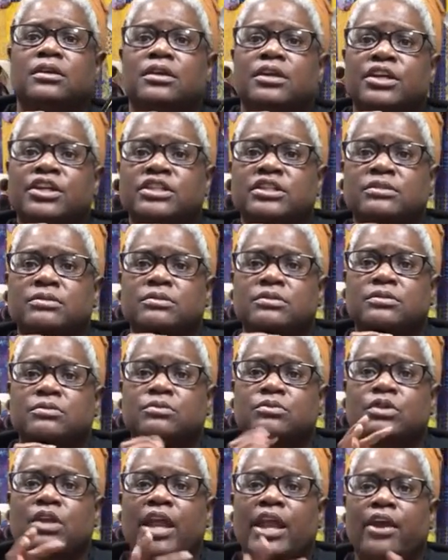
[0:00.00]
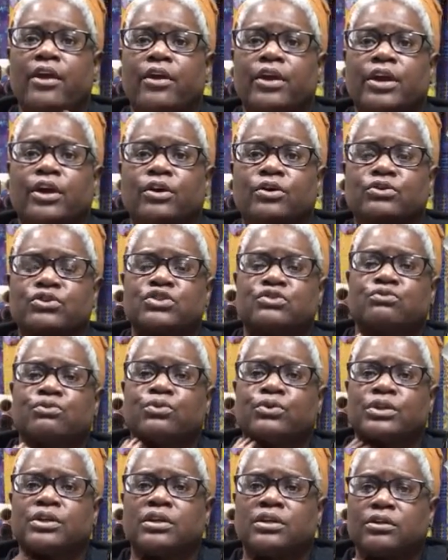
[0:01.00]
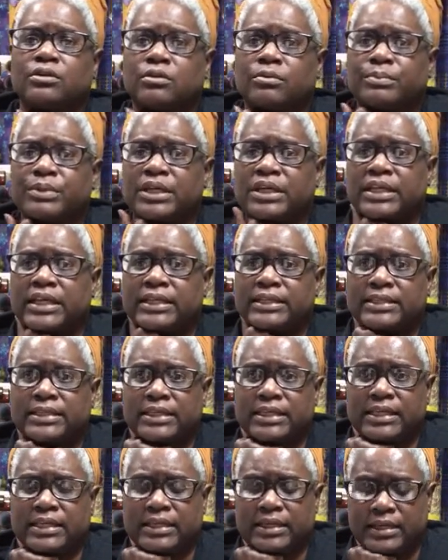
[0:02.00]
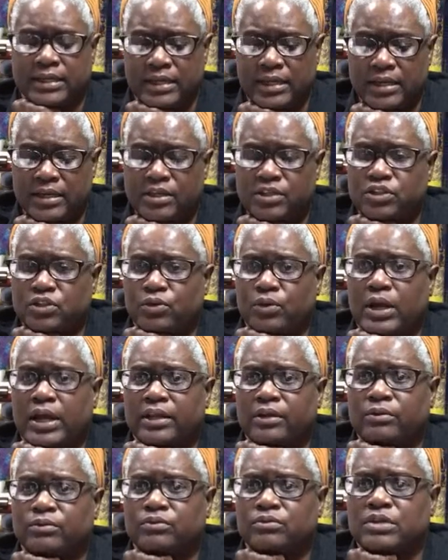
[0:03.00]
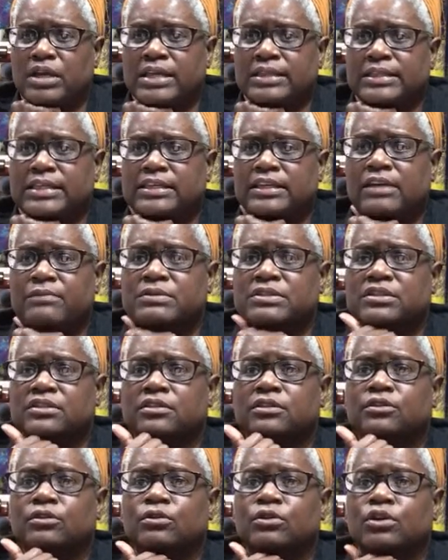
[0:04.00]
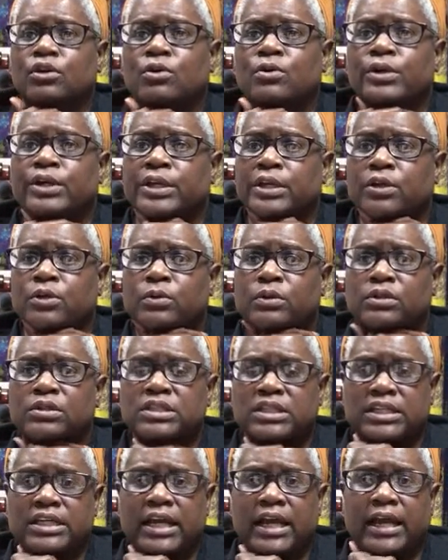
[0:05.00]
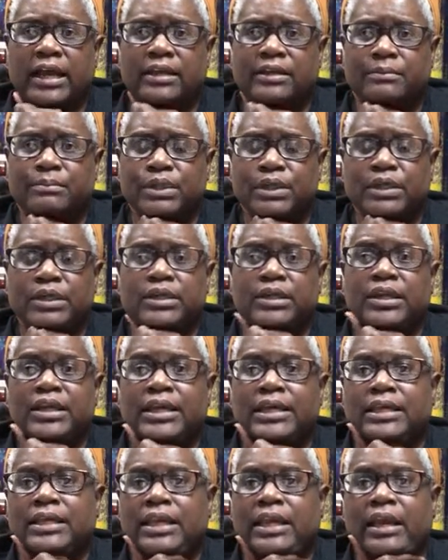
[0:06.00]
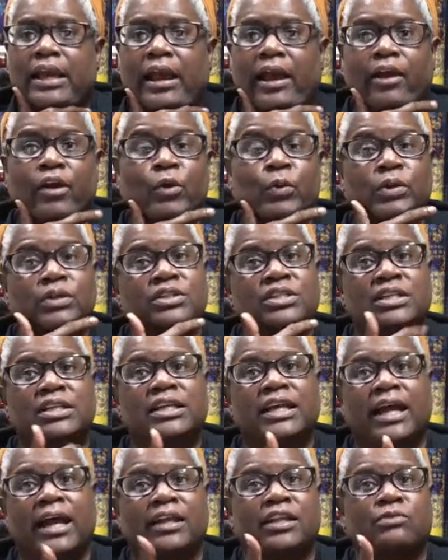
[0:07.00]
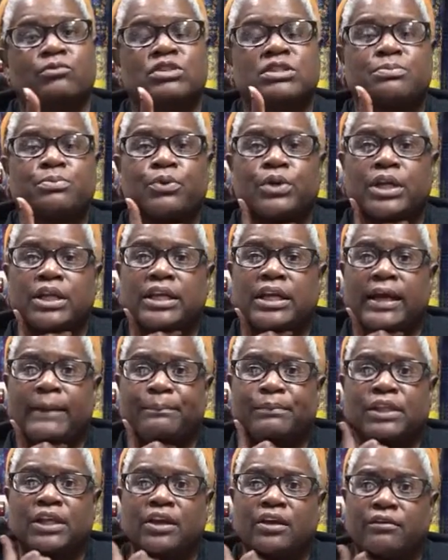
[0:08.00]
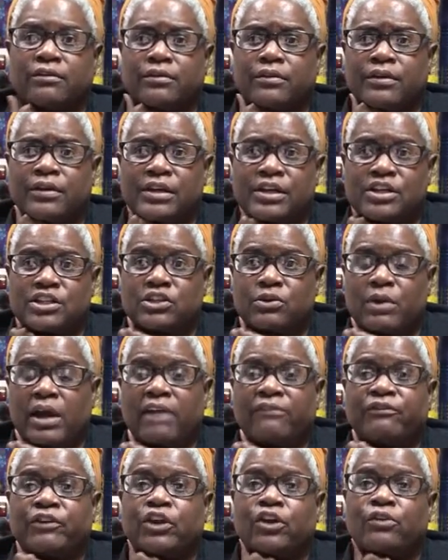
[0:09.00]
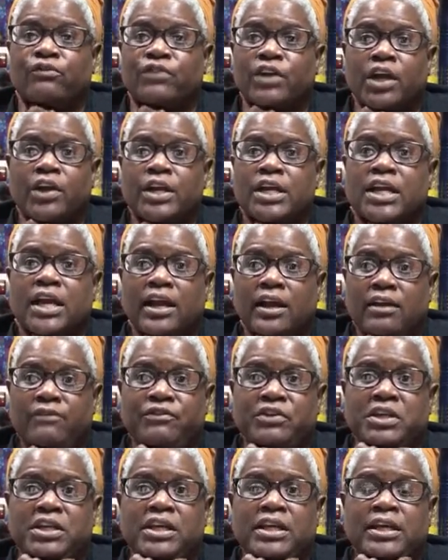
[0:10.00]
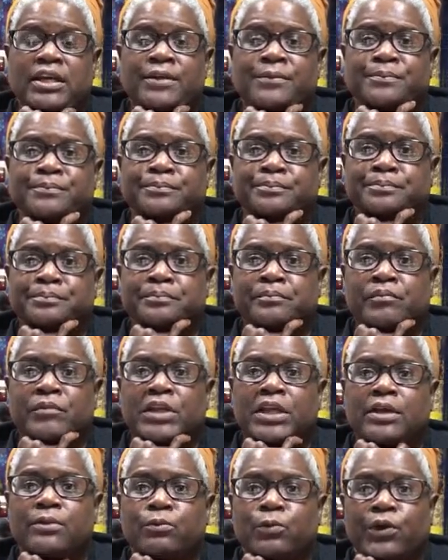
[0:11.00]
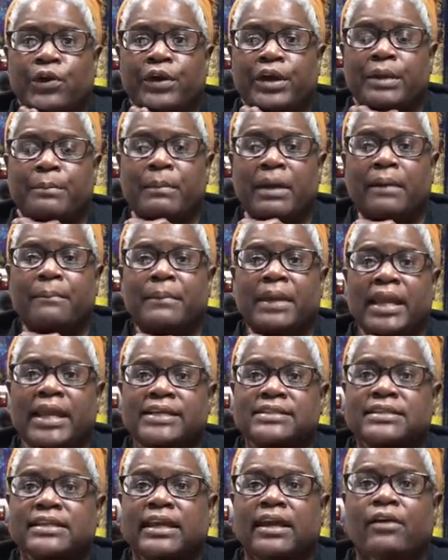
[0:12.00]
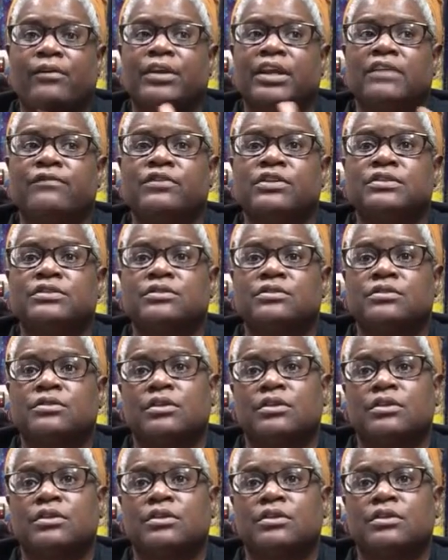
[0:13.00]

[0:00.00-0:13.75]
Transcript: it's, air goes through it a little bit, I think. So I don't, I think it was a little lower than quilting cotton, but yeah, our quilting cotton was pretty up there. So I feel very confident in wearing my mask out, even